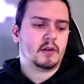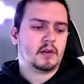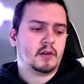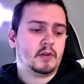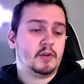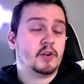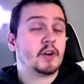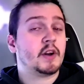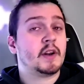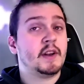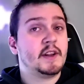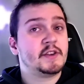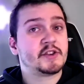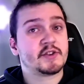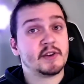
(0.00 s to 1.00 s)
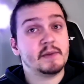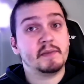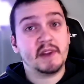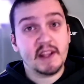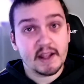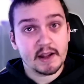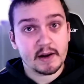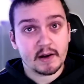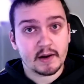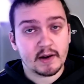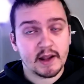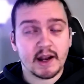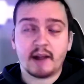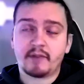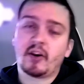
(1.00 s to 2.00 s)
You're going to need stream gear,
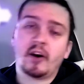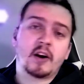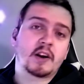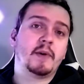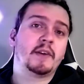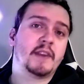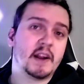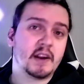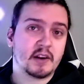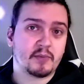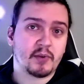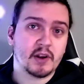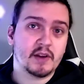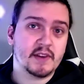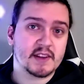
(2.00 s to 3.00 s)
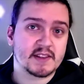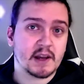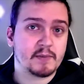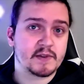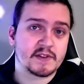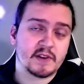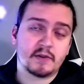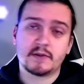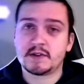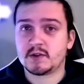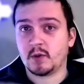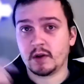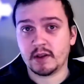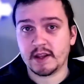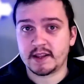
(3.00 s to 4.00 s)
and I've talked about that in a previous episode, so
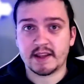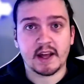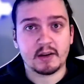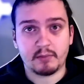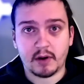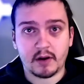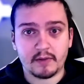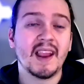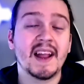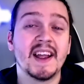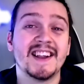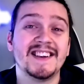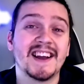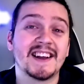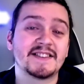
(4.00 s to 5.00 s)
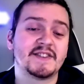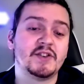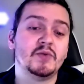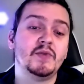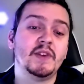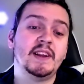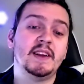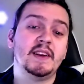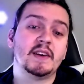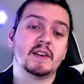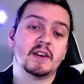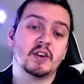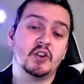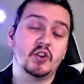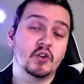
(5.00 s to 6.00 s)
I'll link that above. Next, you need a
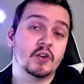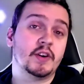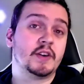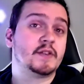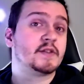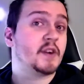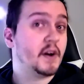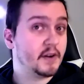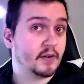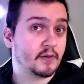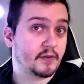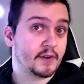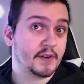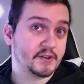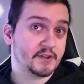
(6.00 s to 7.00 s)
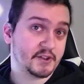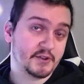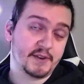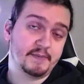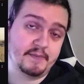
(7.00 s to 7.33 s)
good title for your stream.